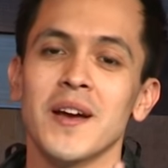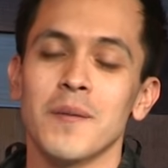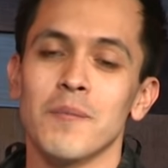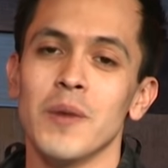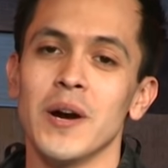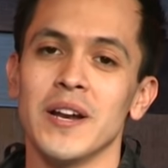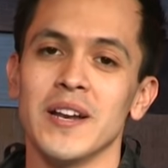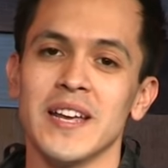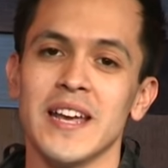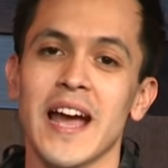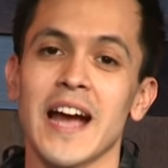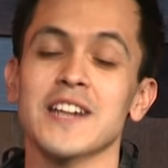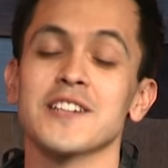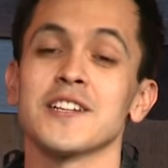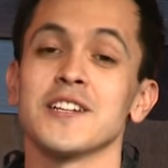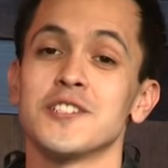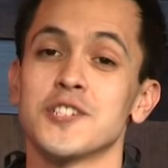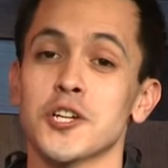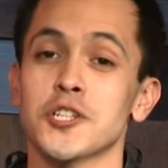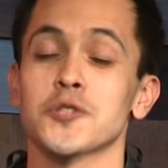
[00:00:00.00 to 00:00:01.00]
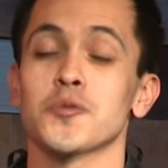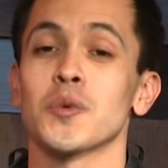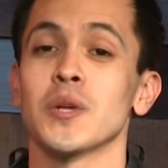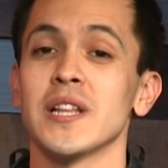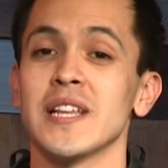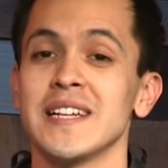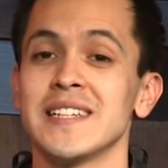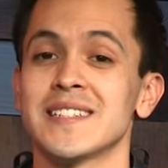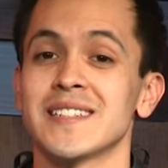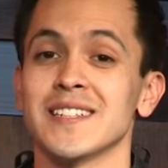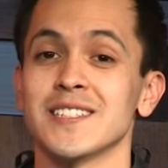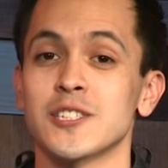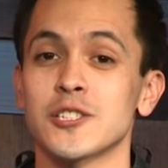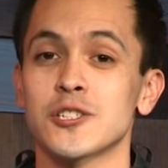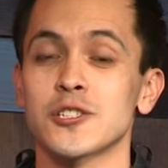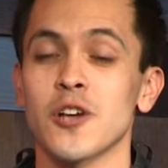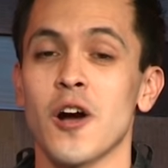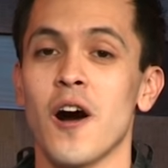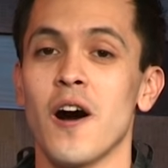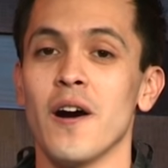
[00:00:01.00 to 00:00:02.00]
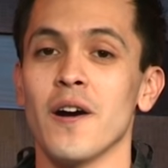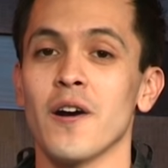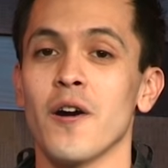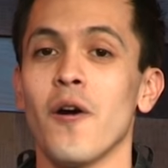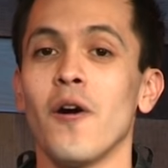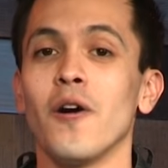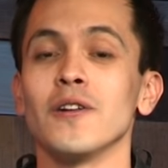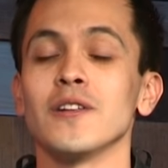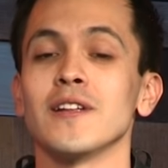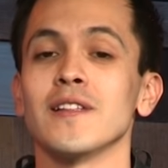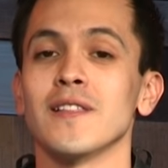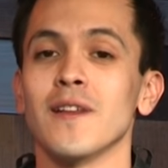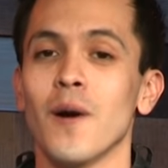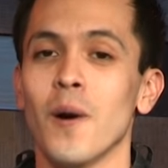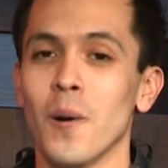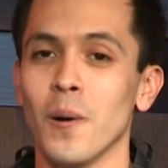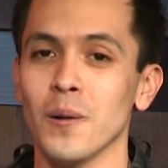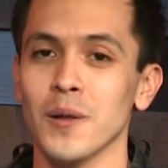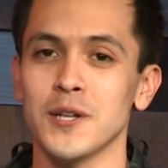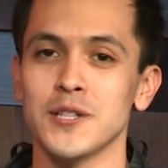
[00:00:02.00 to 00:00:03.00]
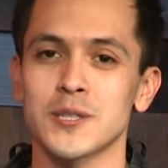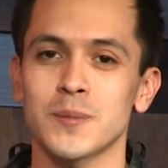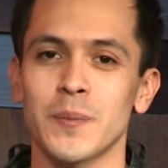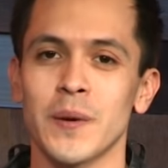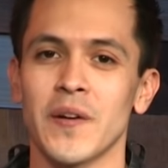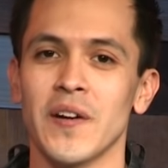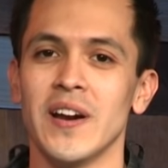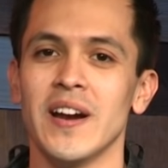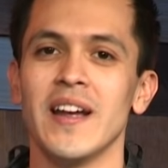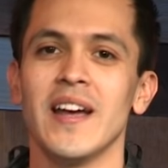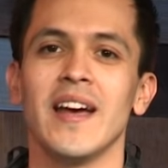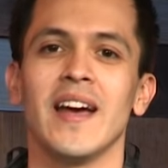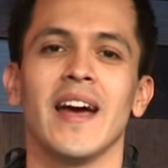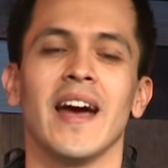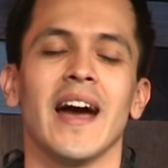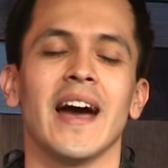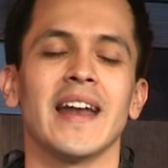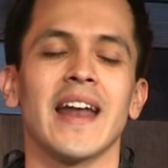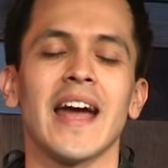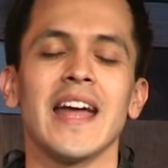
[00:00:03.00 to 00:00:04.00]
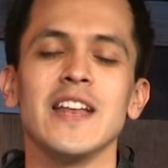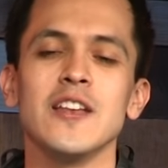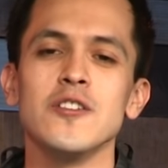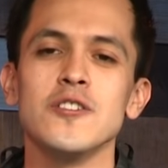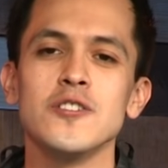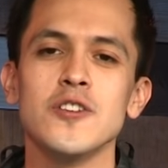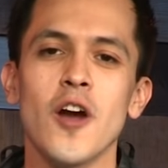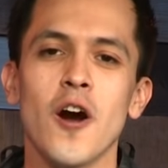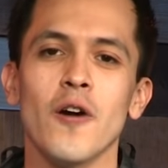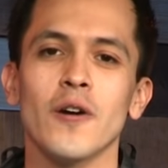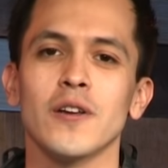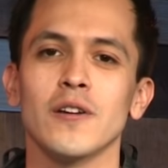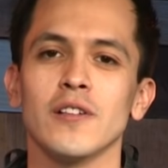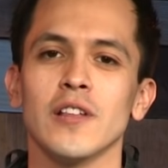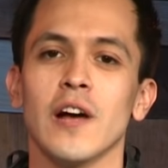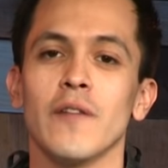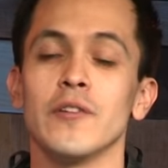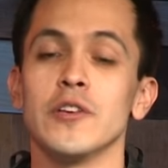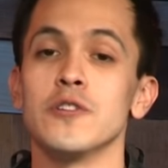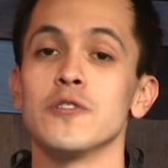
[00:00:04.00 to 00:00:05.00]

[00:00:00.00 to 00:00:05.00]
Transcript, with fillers: But he actually just released a song called The Holy Spirit and I know you'll love it.